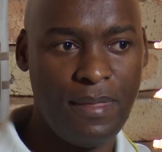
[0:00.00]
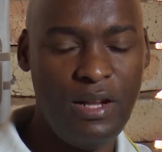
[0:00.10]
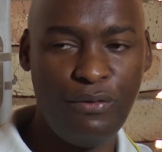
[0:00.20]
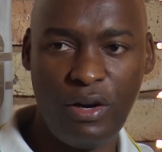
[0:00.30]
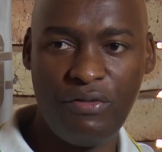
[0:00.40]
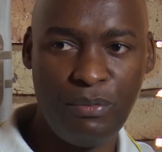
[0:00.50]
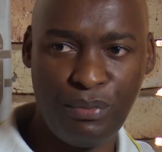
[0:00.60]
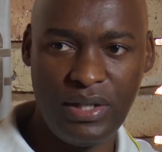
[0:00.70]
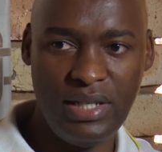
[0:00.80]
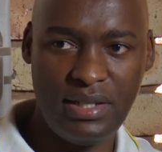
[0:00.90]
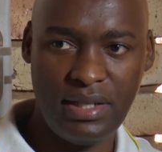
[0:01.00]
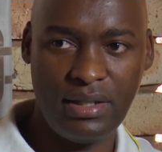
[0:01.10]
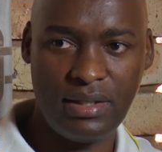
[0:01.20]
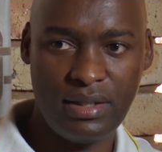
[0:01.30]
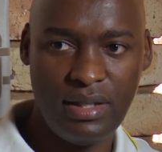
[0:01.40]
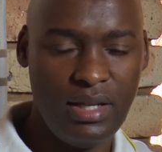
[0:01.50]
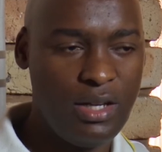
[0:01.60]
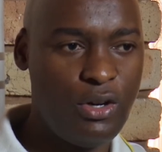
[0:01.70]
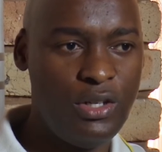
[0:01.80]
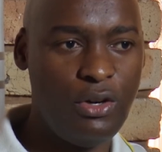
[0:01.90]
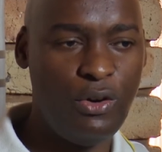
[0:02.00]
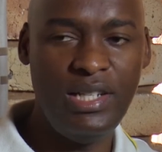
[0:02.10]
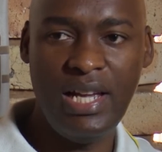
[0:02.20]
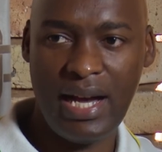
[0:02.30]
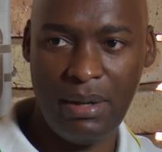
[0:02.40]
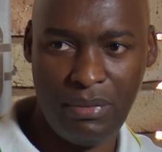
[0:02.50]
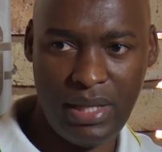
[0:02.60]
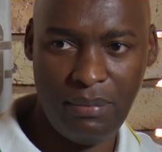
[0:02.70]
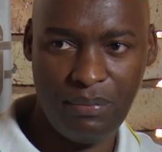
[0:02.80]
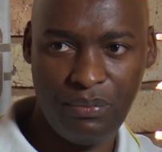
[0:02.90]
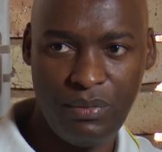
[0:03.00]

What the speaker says: involved in politics can only harm them.